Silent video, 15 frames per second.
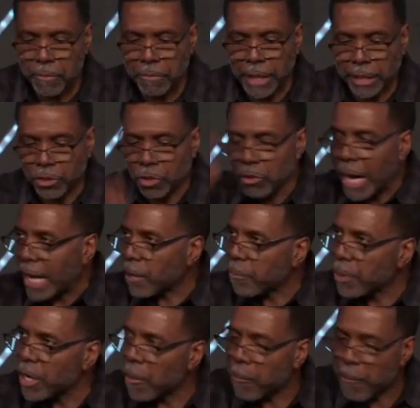They do not
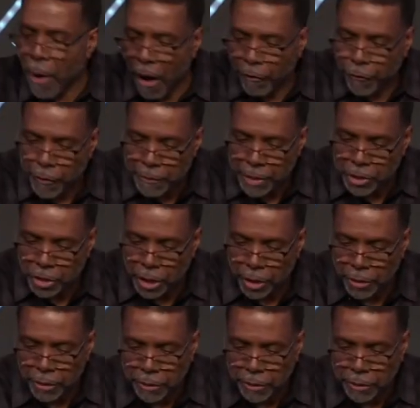appear apart from each other.